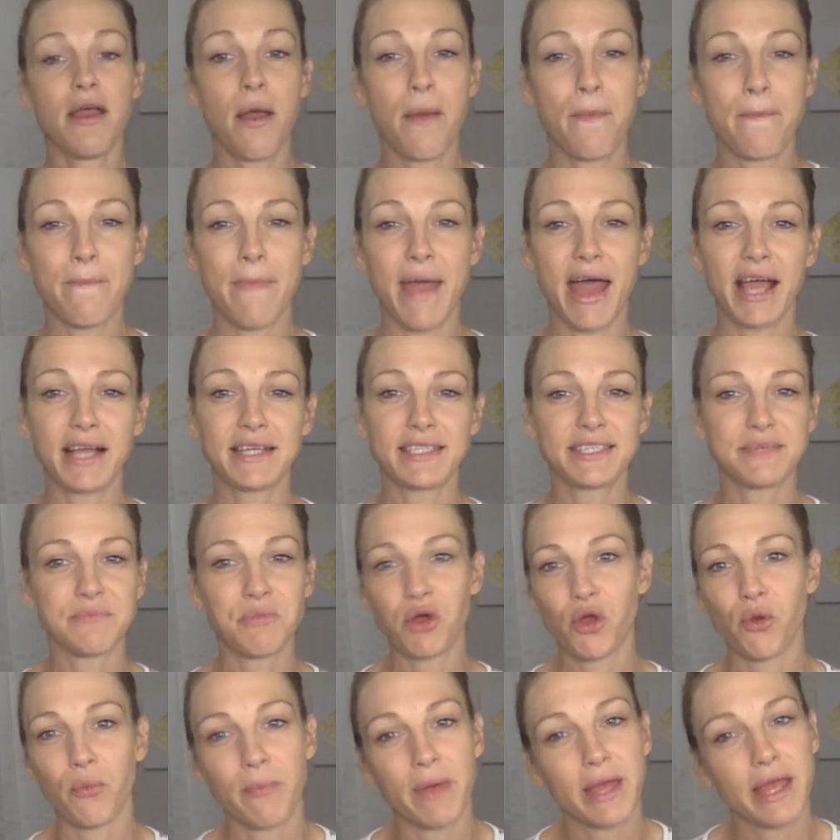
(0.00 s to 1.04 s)

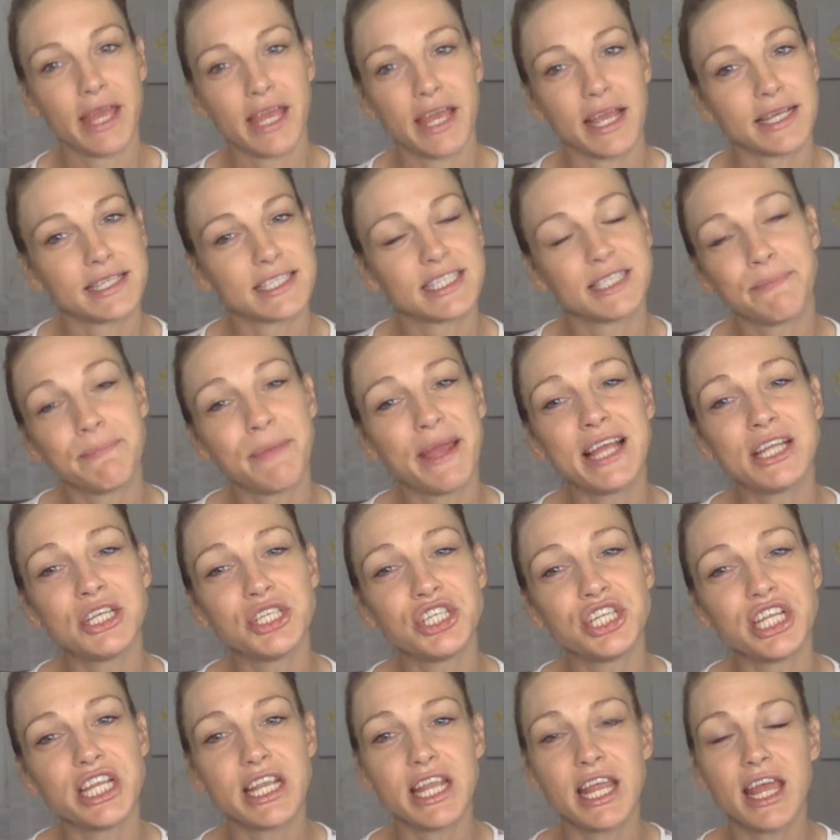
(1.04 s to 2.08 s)
maximum
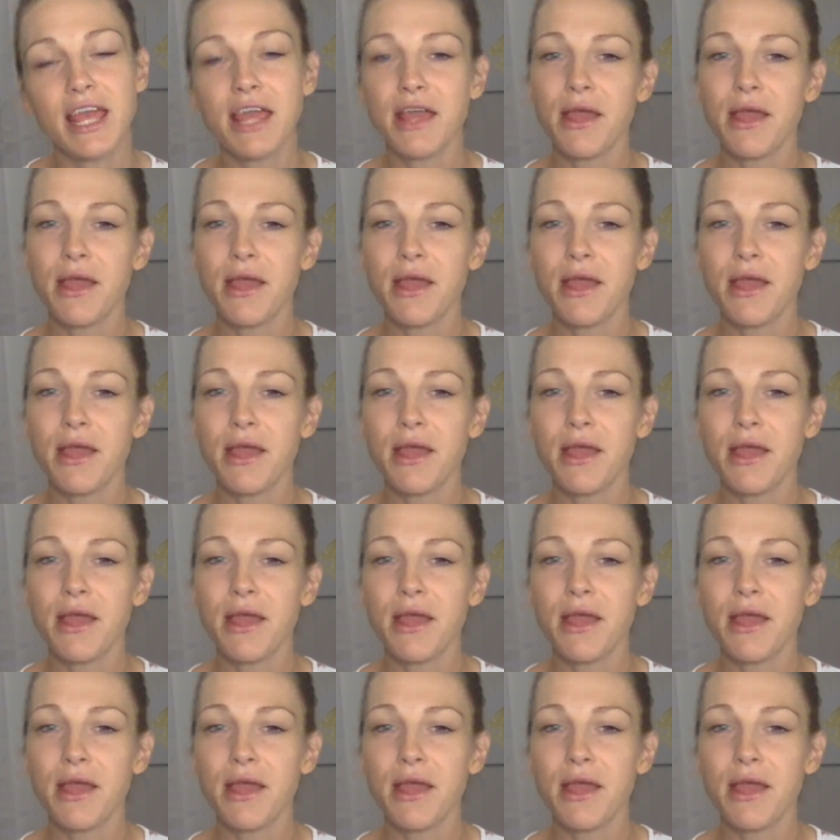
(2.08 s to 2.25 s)
expansion,